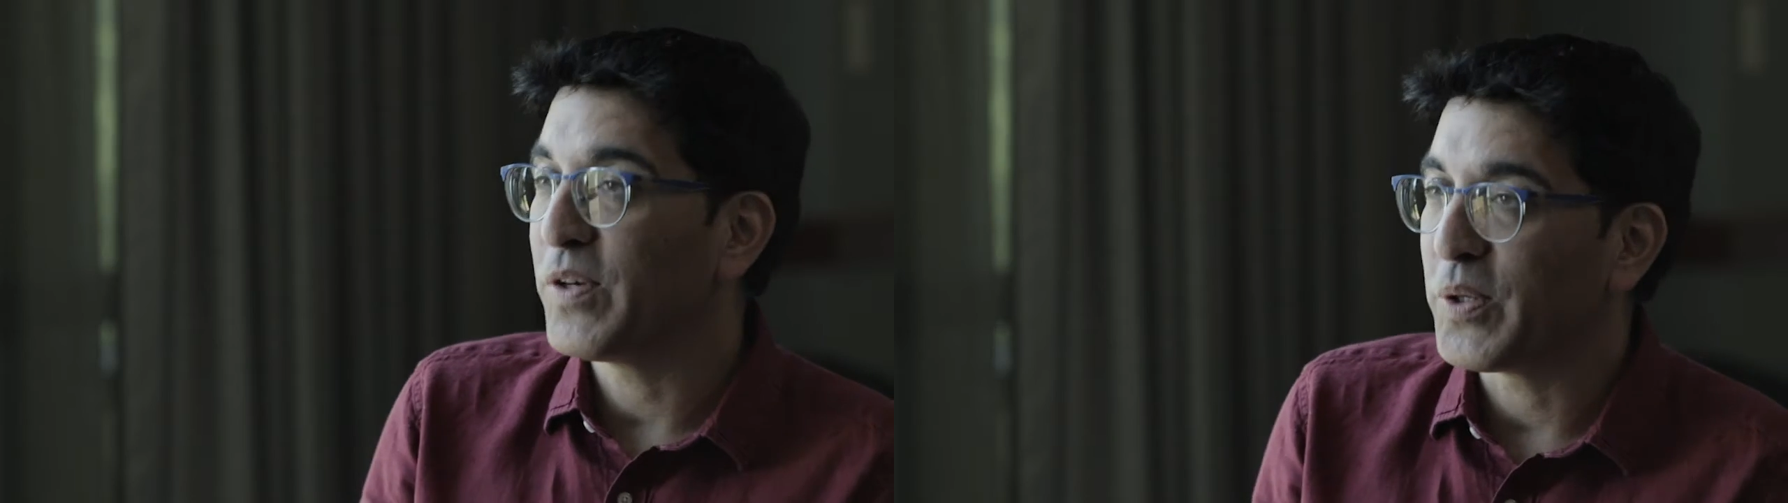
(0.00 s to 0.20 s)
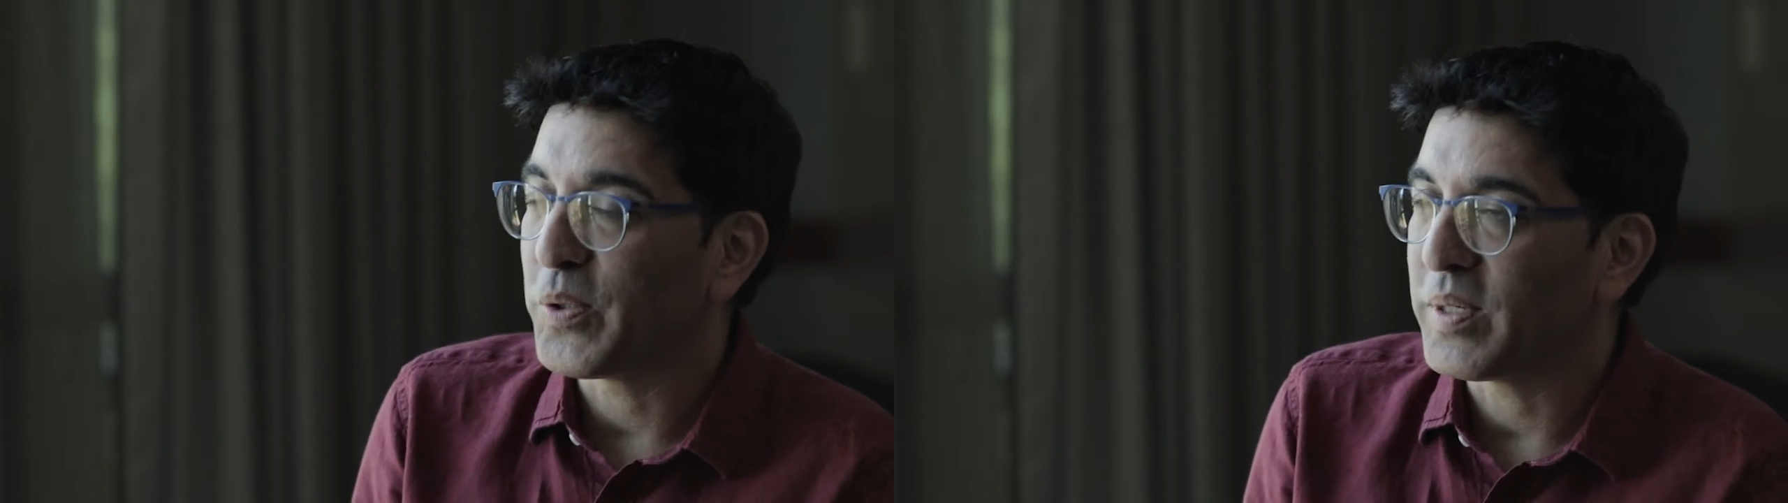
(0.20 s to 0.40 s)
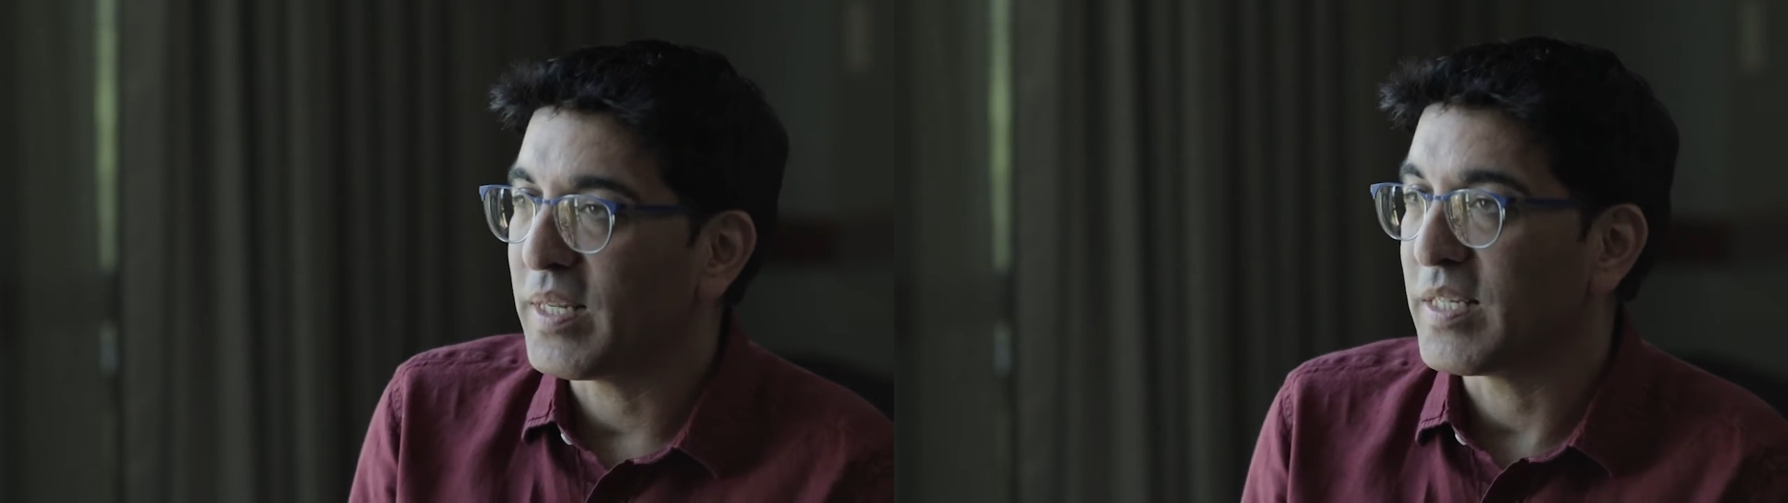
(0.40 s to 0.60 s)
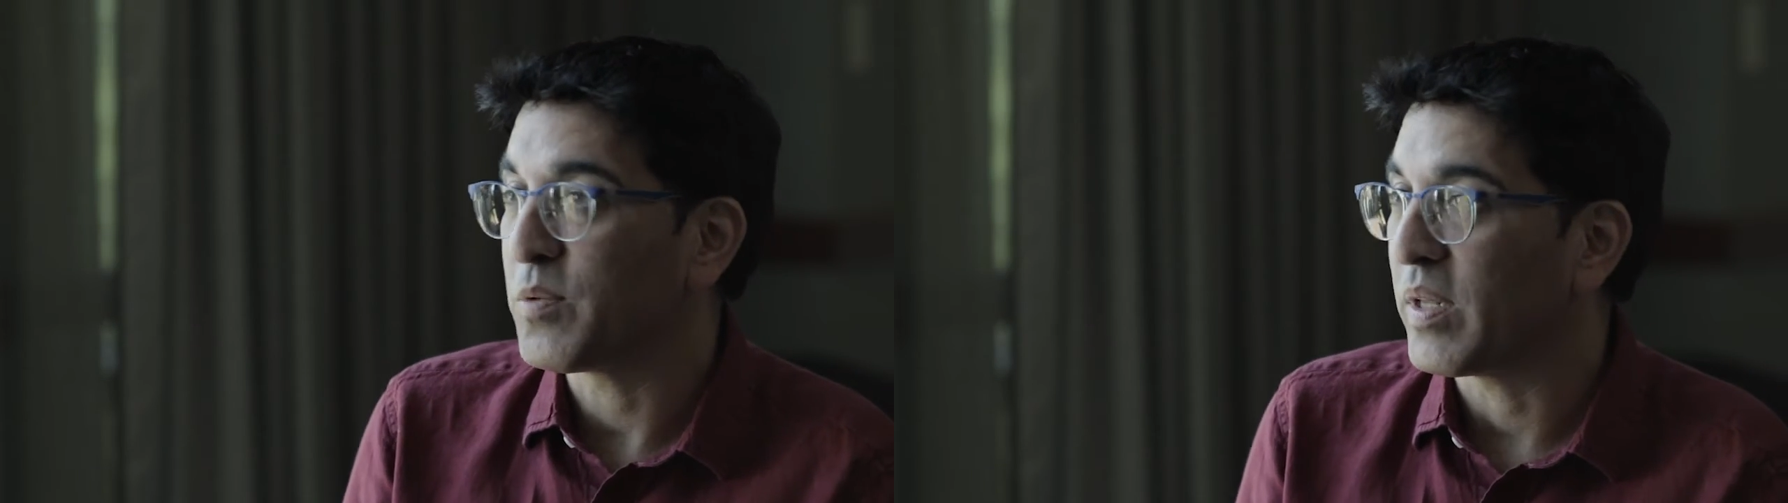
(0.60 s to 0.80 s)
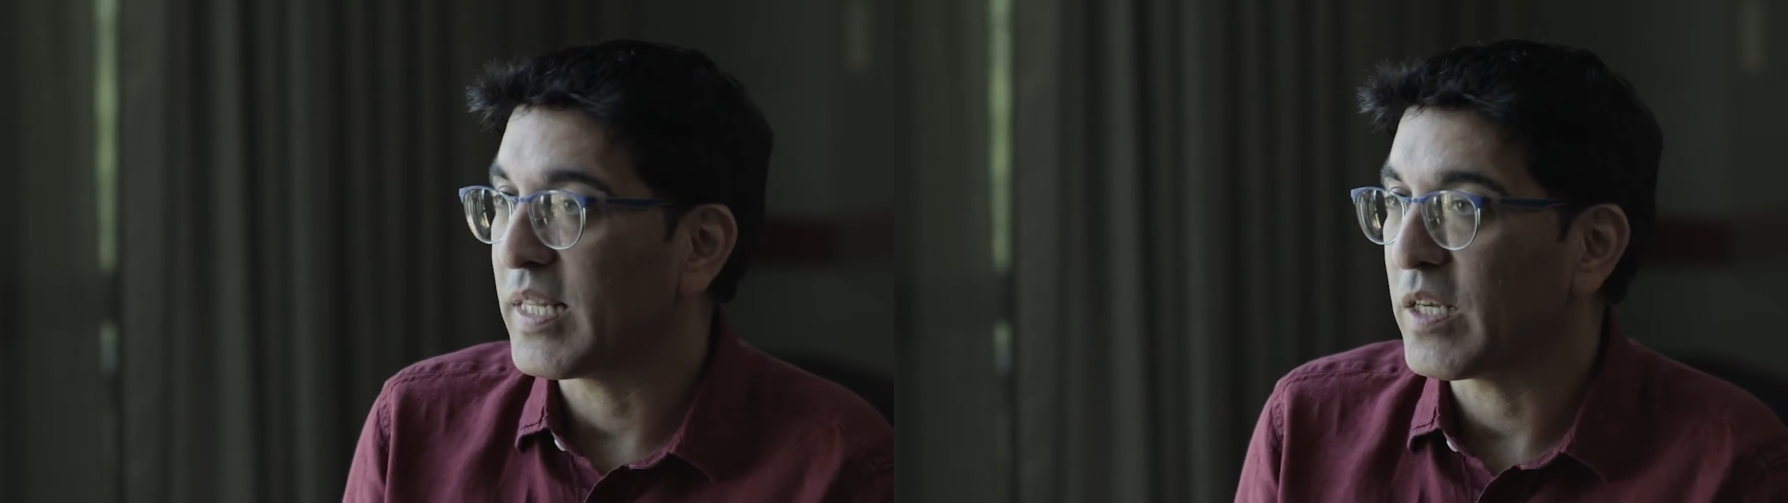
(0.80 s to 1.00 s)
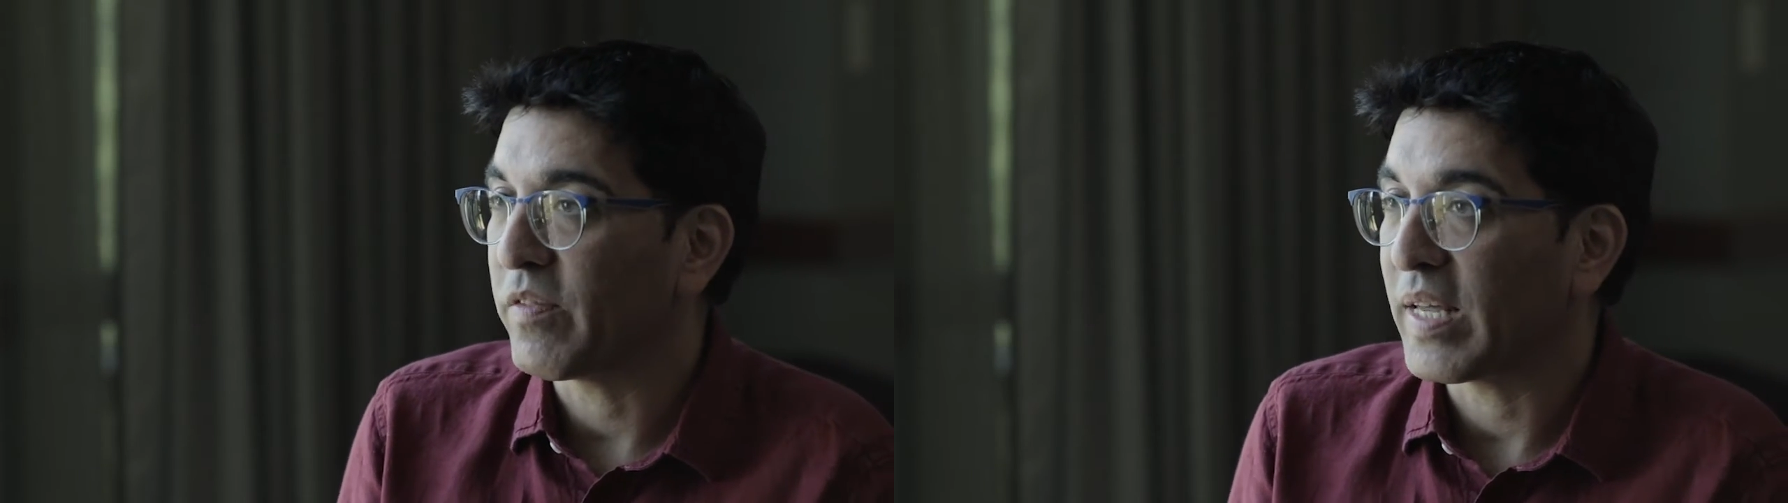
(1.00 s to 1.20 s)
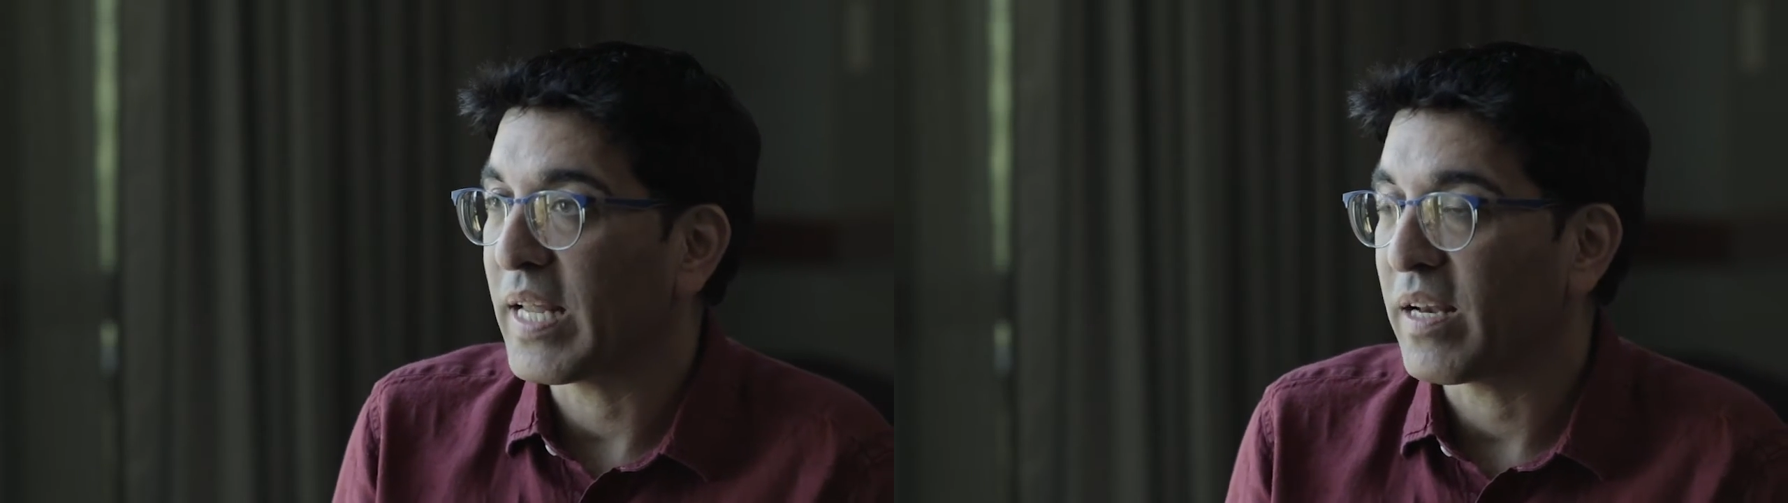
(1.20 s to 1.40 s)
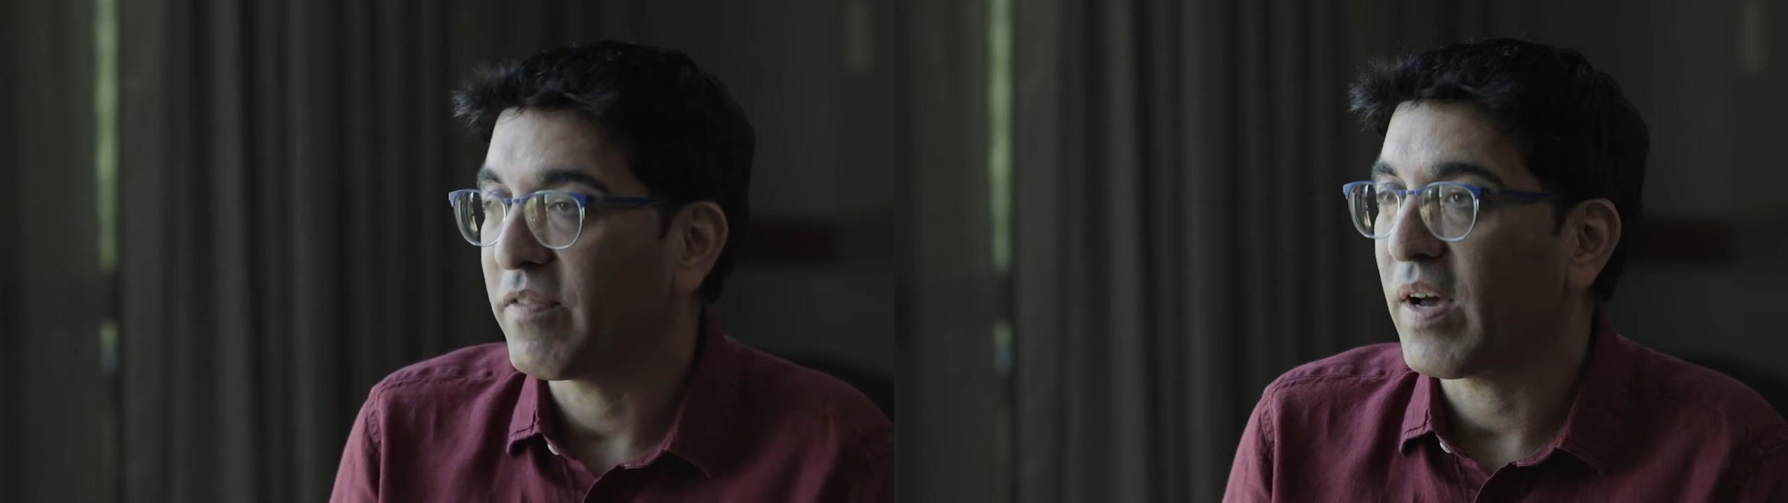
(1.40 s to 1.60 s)
food is one thing you've
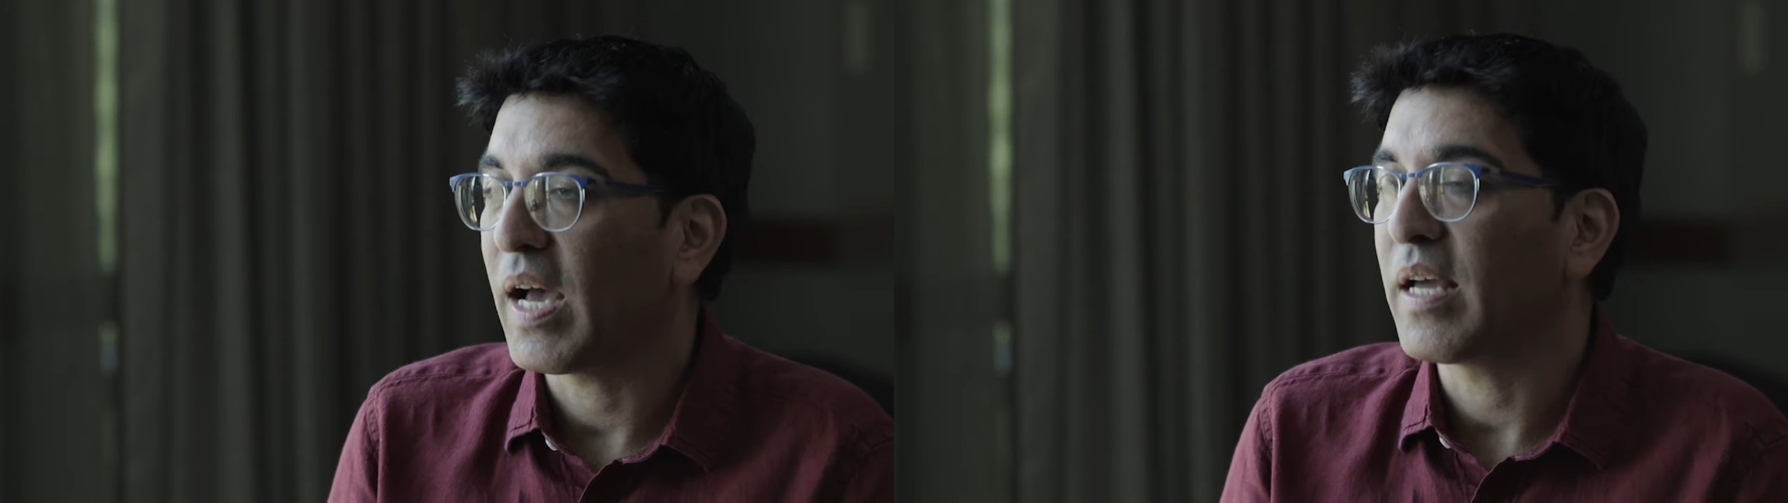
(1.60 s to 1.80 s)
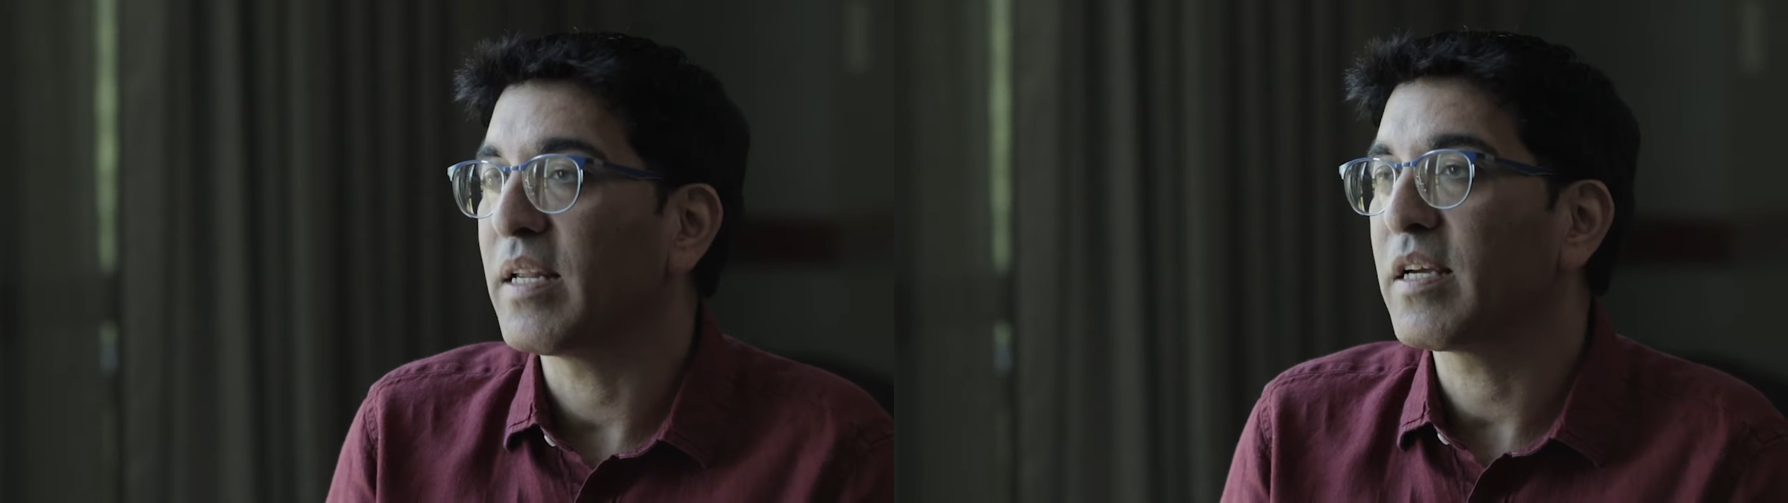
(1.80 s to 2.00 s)
identified.